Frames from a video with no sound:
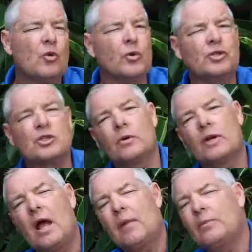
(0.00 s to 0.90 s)
which is
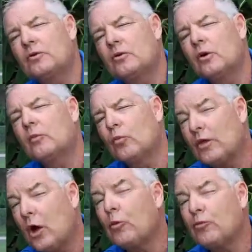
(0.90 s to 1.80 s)
what happened
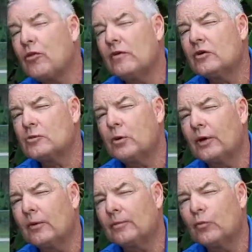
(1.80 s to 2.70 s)
with our previous
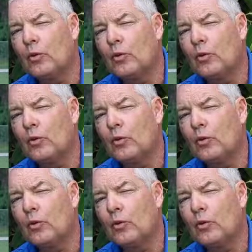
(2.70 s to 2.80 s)
player.